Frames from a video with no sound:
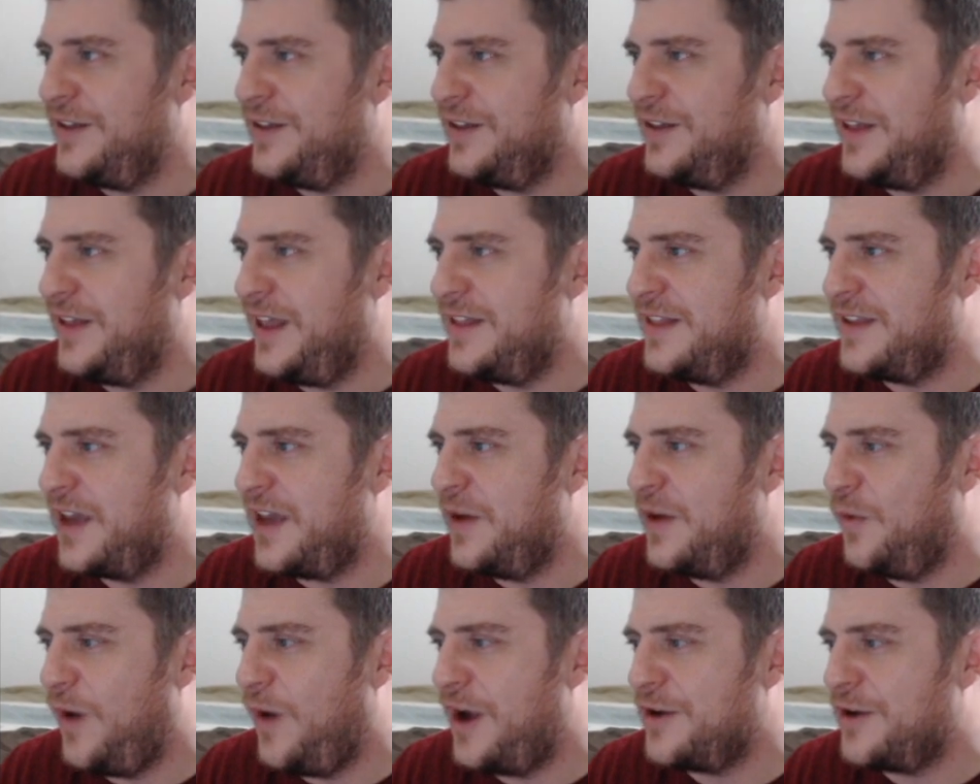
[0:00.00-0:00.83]
it's
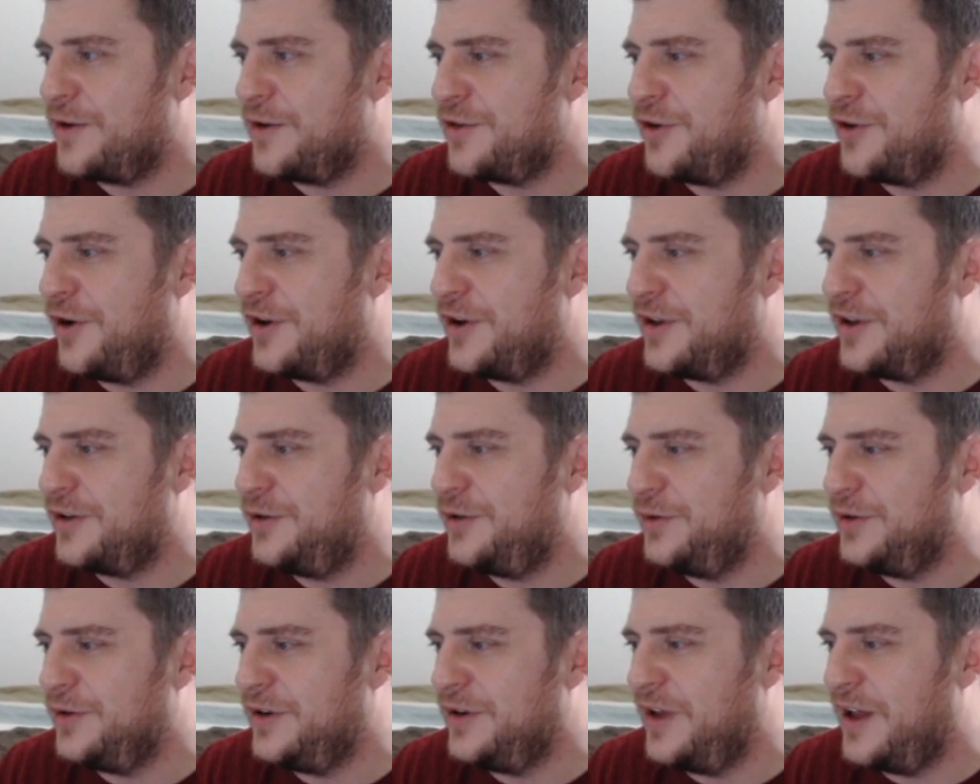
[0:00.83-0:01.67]
got Wireshark
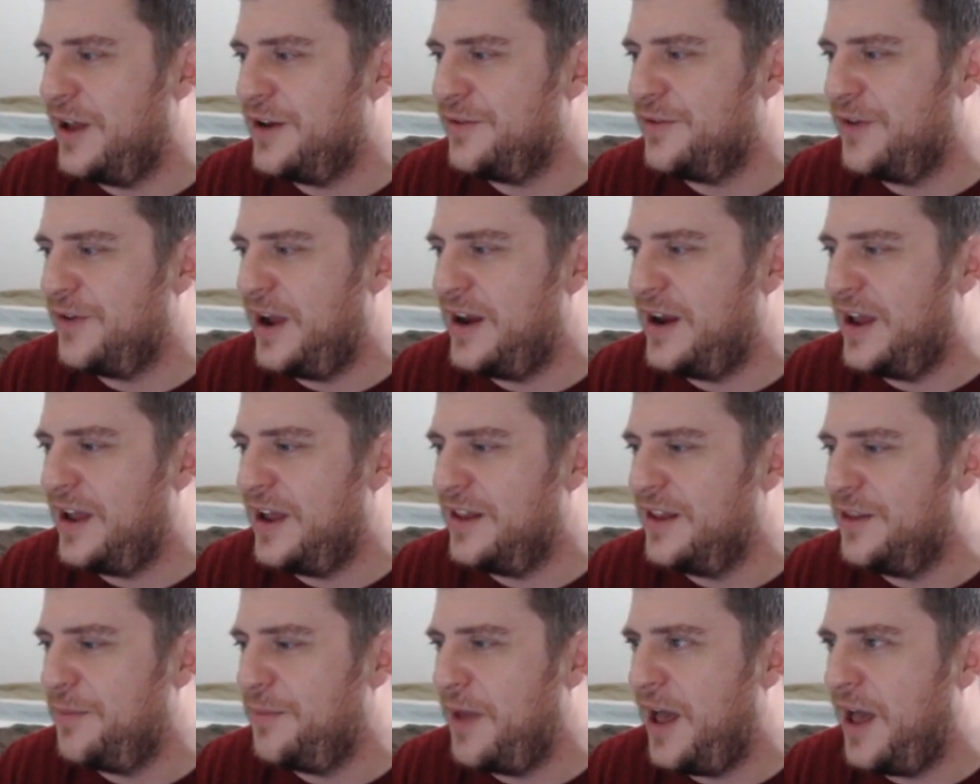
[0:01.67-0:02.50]
included on it right out
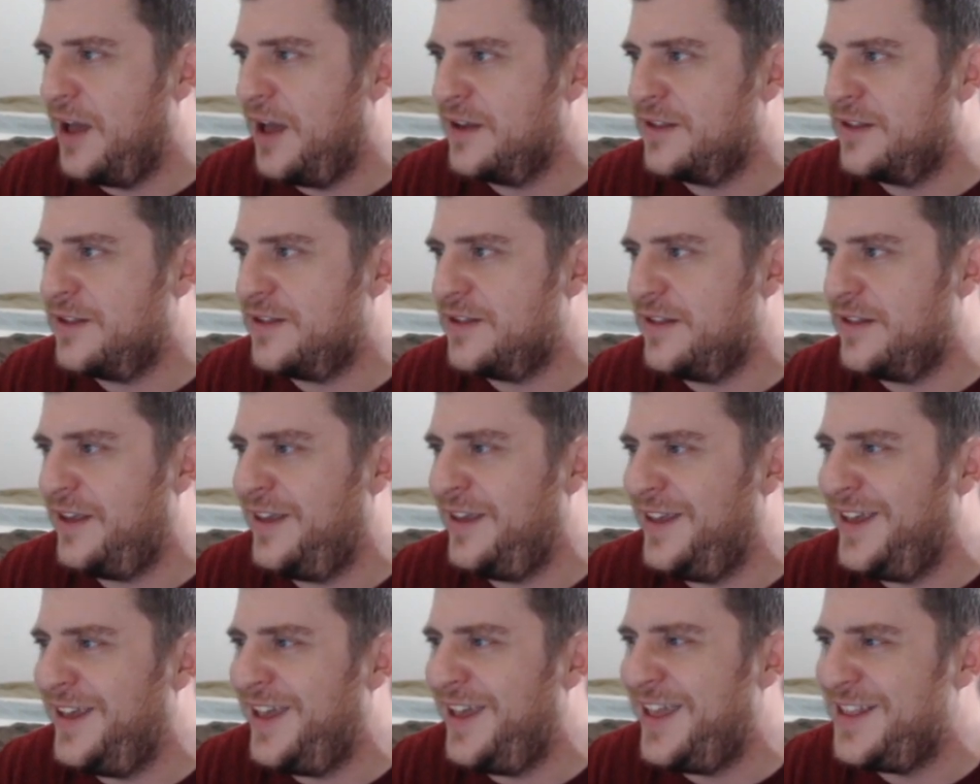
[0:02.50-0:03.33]
of the box.
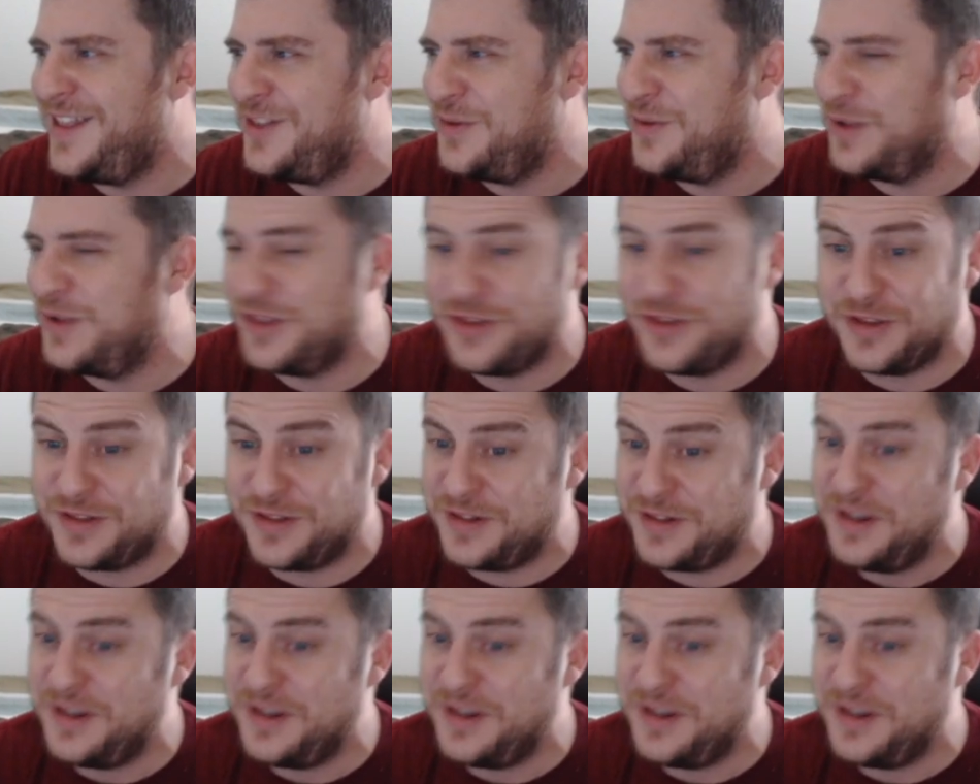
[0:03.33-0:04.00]
And you can just